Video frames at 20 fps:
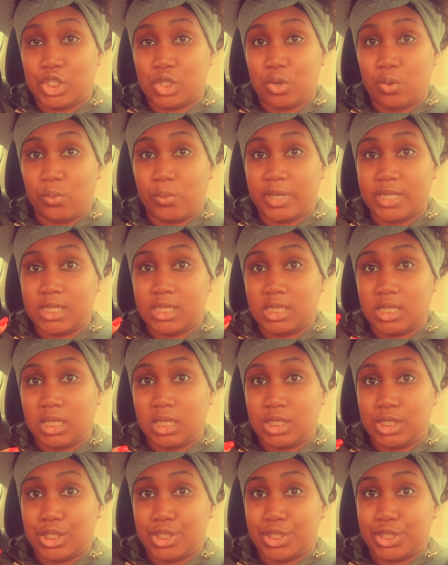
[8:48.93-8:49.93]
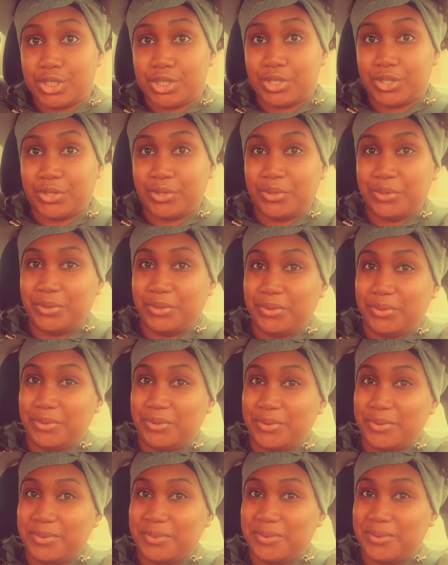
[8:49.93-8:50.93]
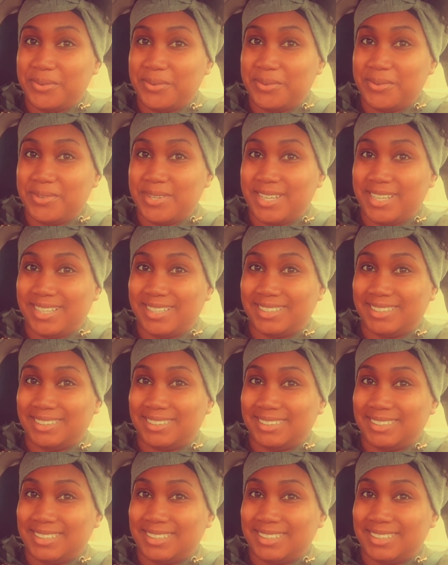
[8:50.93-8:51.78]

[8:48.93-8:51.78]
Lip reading: 22.